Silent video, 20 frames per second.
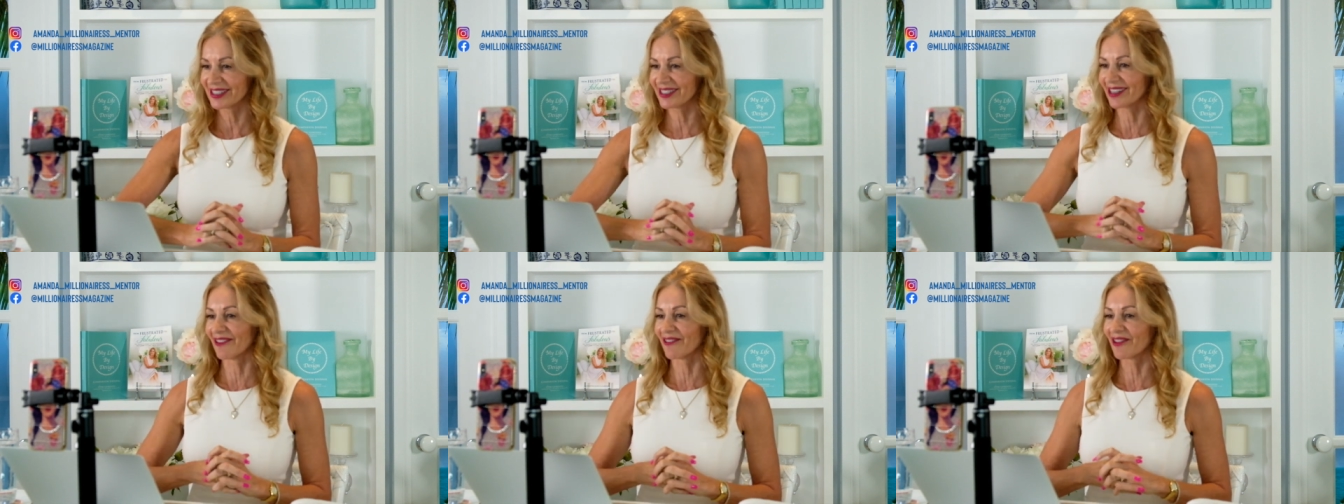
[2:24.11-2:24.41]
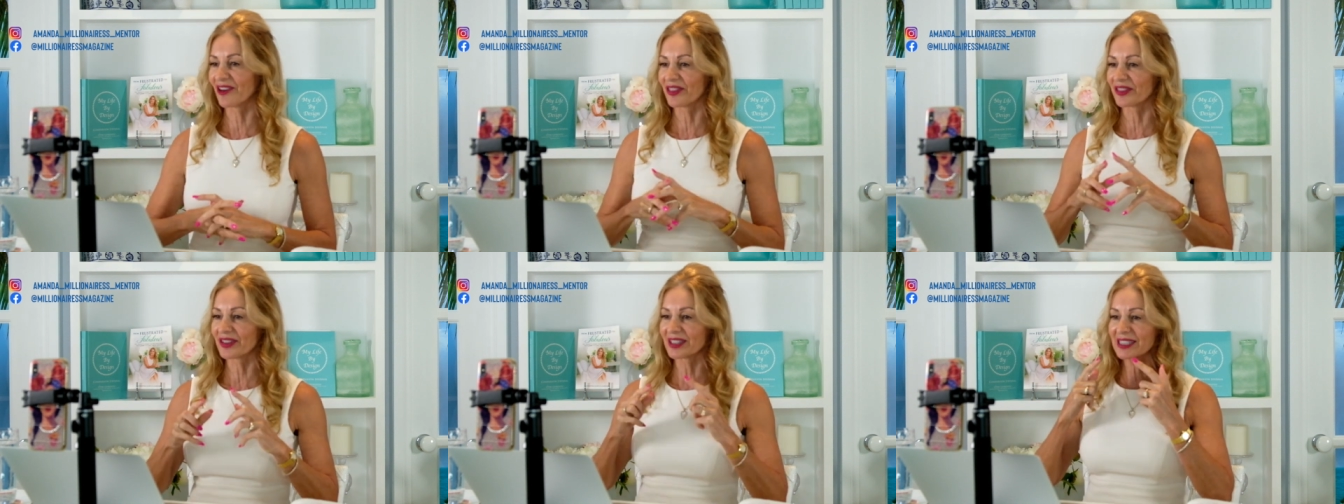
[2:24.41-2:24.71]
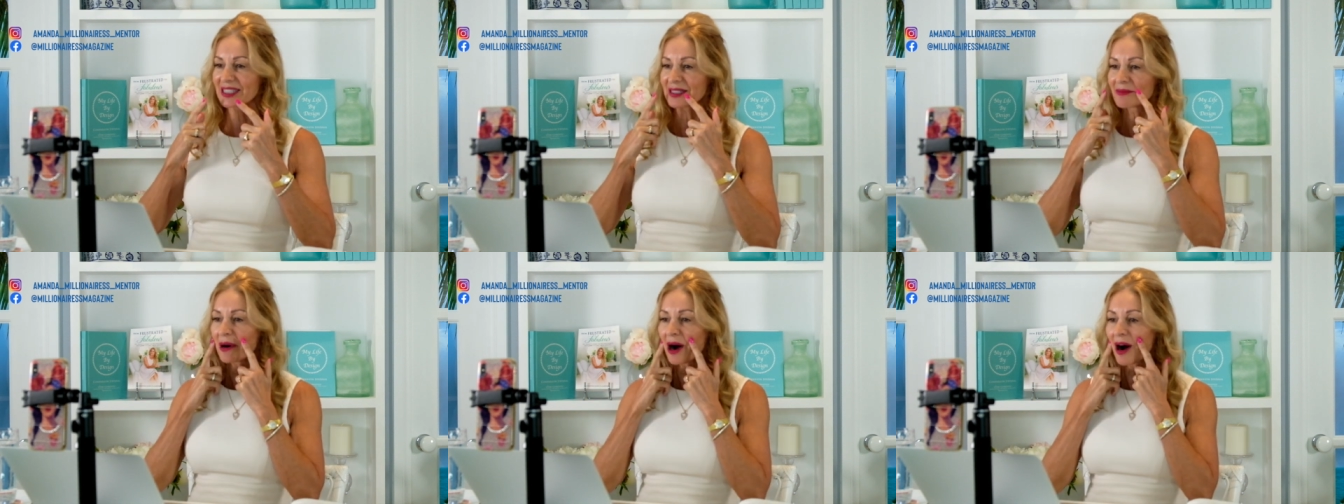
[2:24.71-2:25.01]
So I've got the
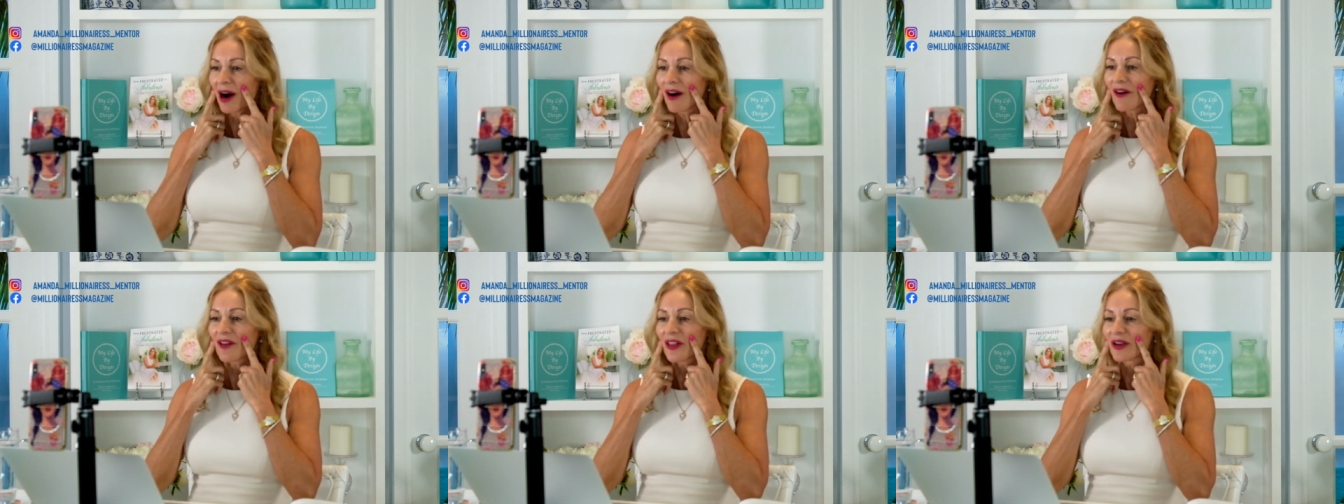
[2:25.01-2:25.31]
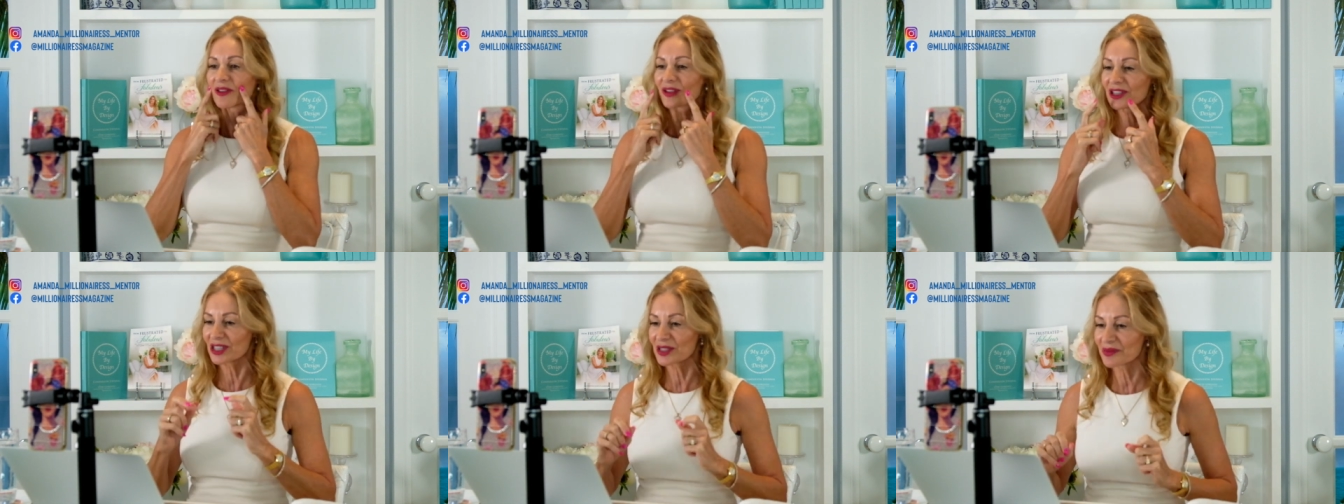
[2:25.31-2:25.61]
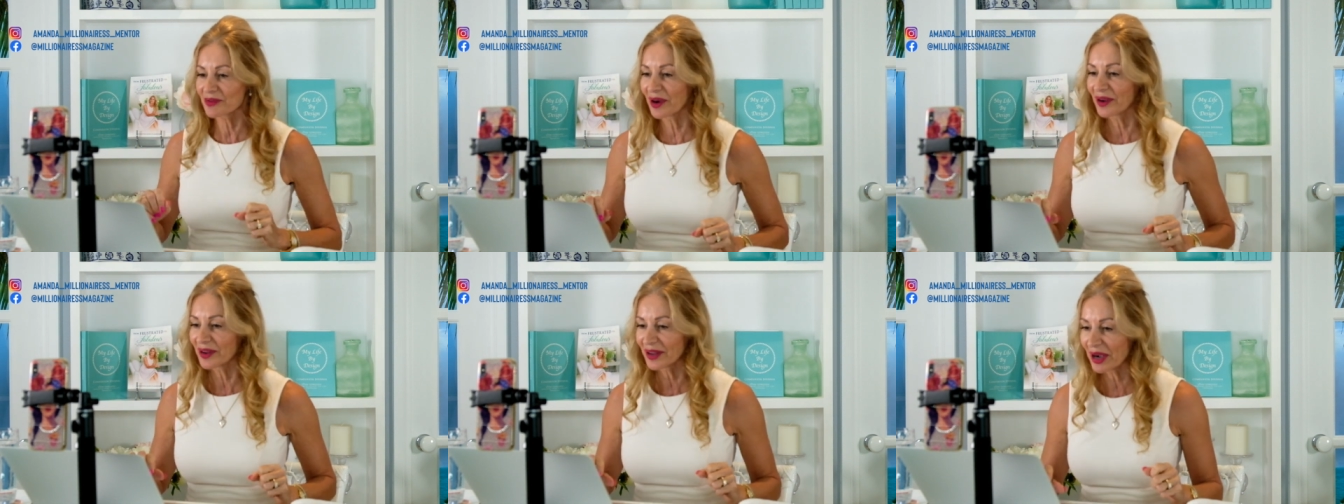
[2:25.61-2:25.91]
smile that
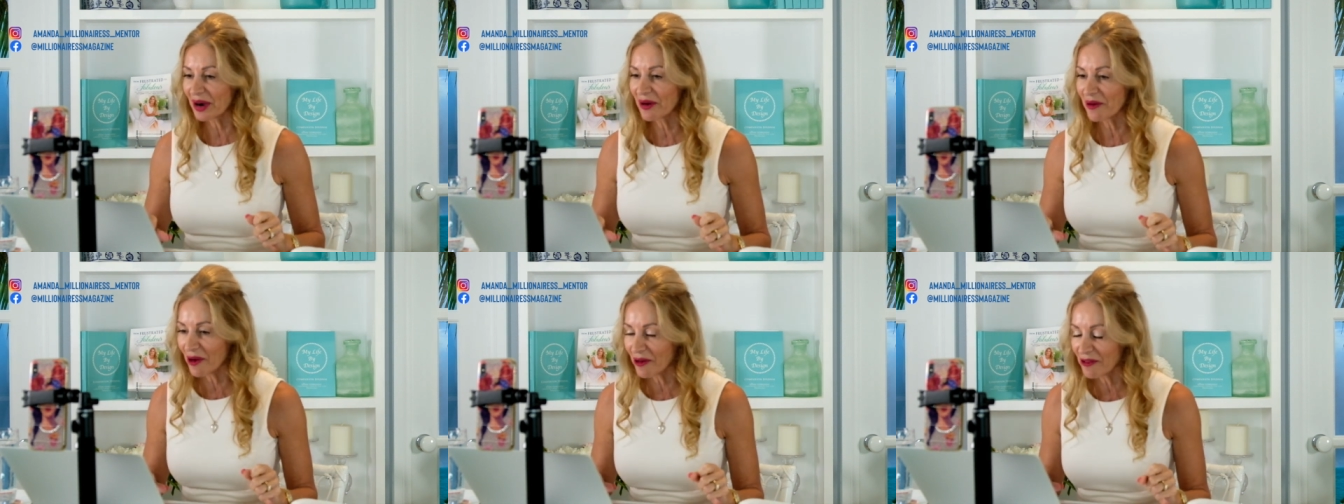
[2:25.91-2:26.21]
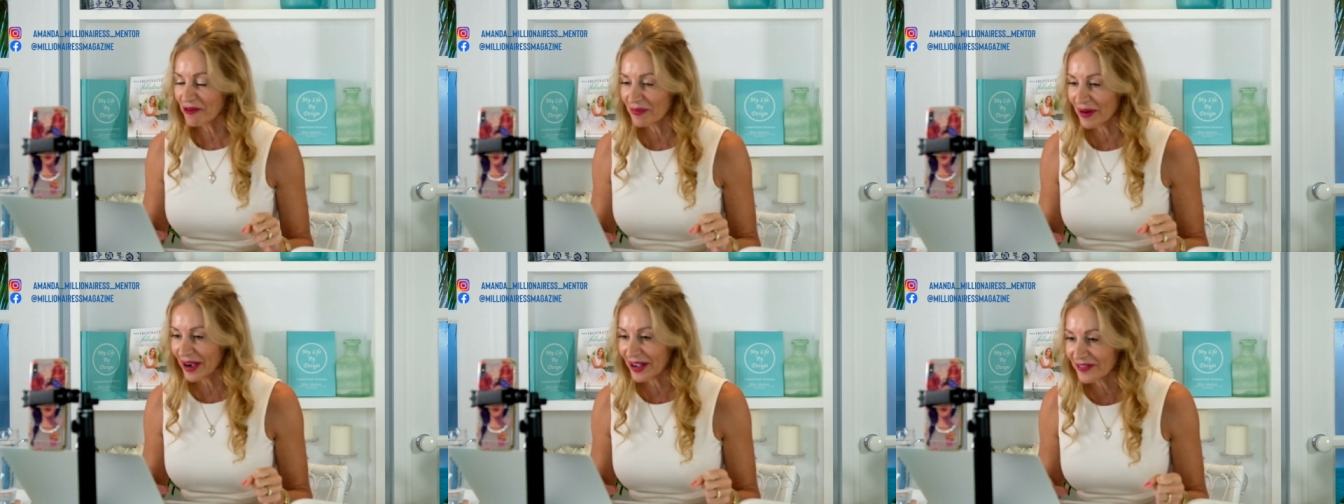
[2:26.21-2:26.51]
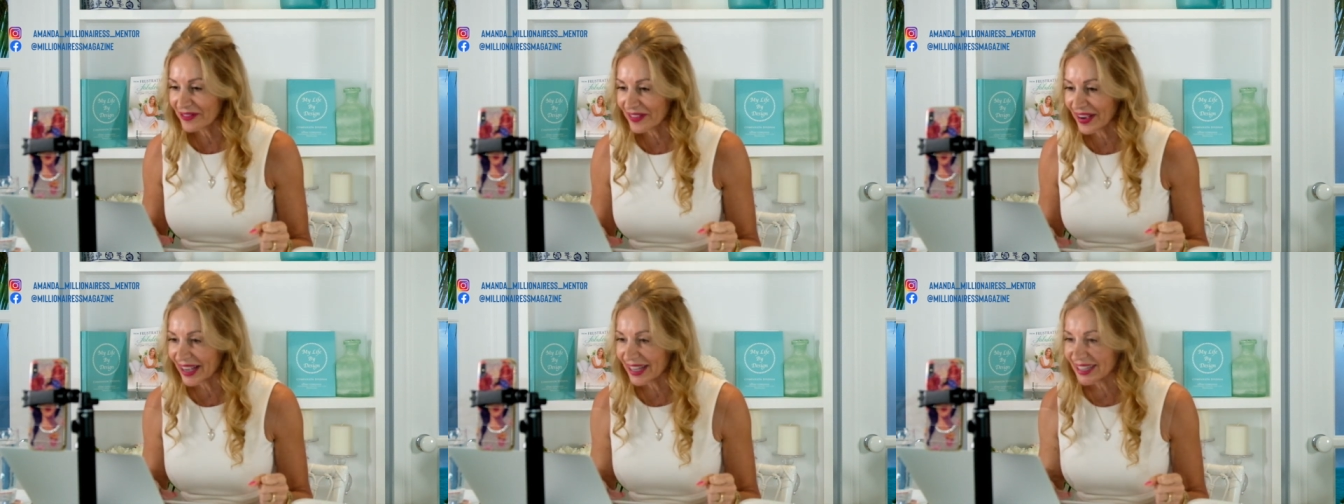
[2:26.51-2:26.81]
just won't go off my
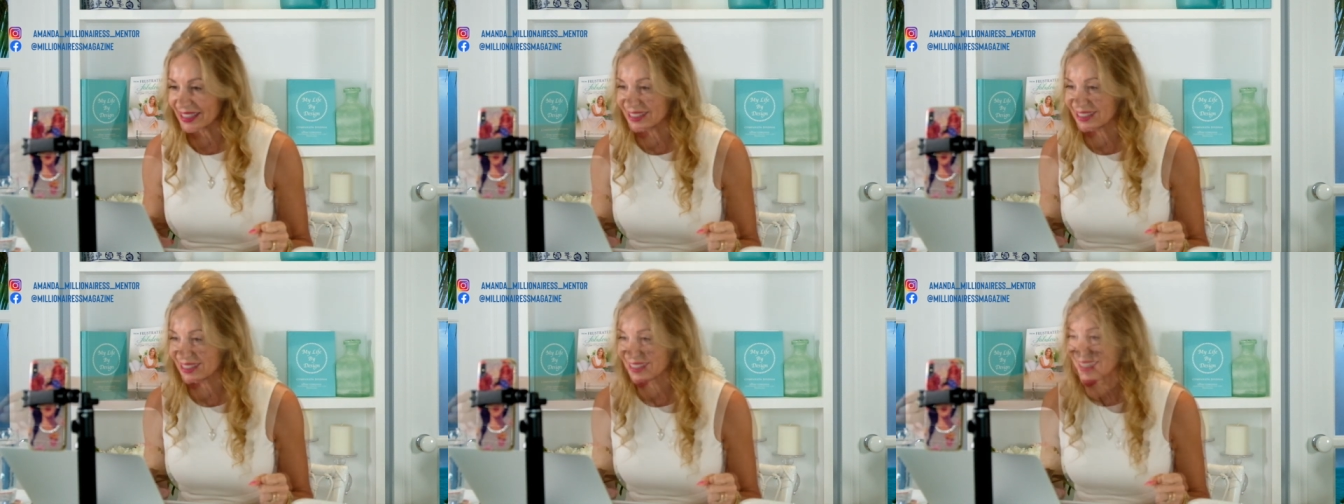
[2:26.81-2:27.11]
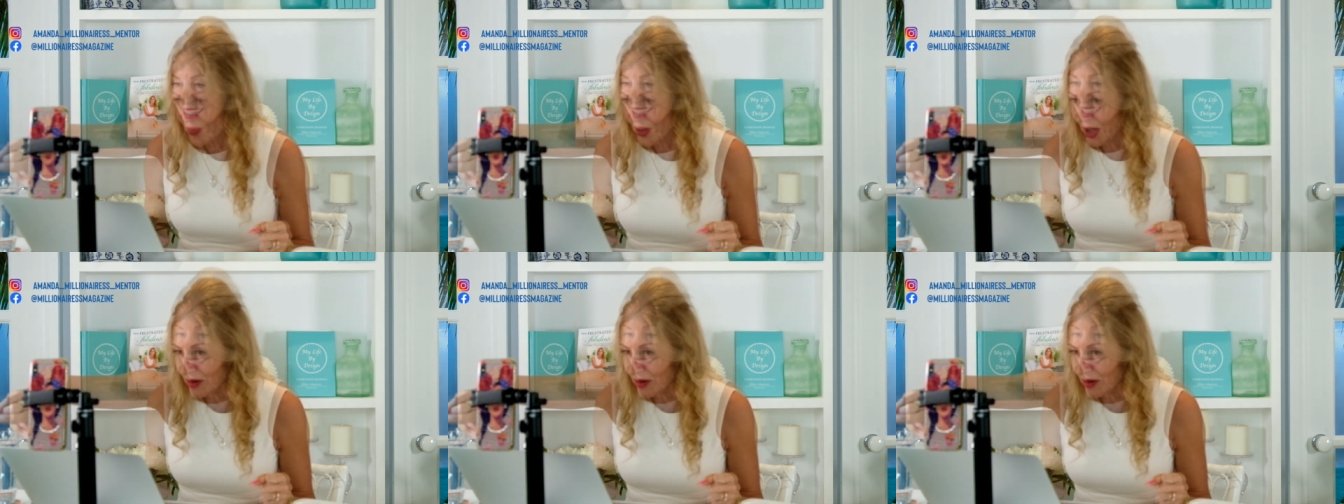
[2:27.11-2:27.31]
face.